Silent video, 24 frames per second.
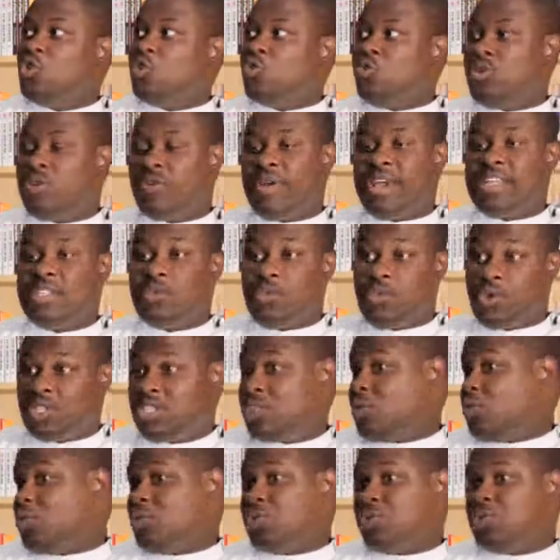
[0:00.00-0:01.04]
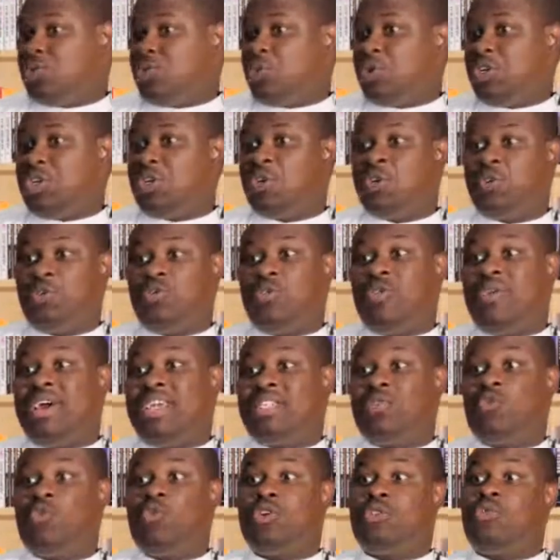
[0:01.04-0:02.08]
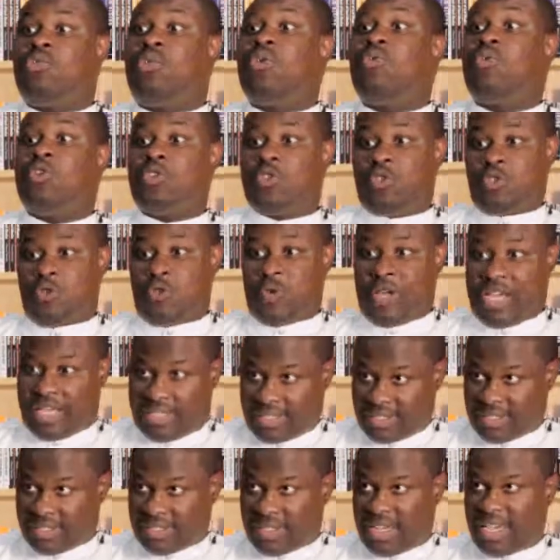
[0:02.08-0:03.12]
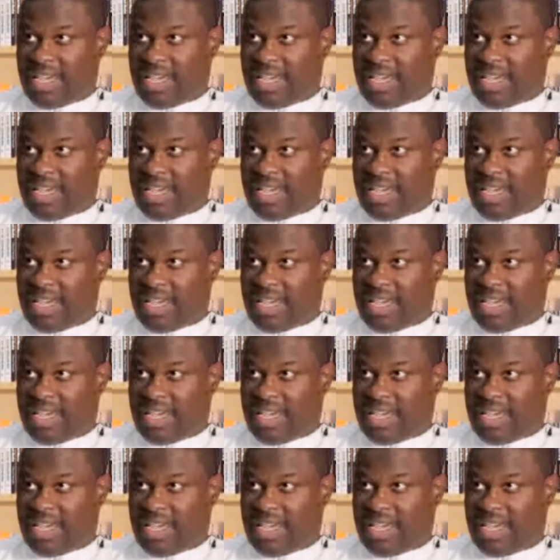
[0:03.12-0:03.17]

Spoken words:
Do we write what they want to read, or do we write what we want to write?